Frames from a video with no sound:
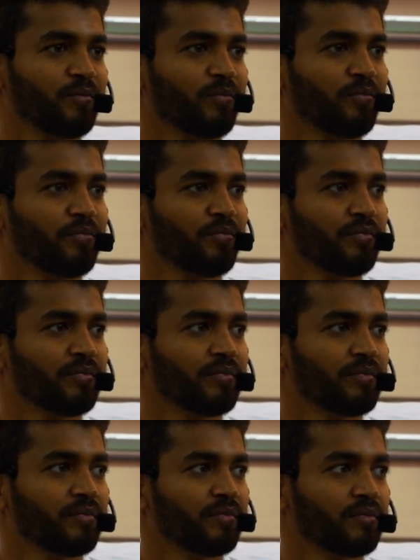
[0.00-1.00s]

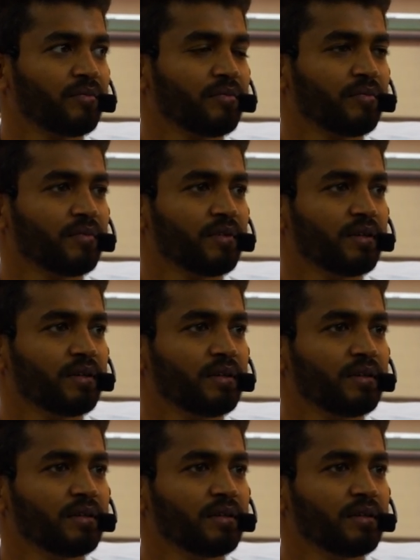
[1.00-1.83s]
(no one is talking)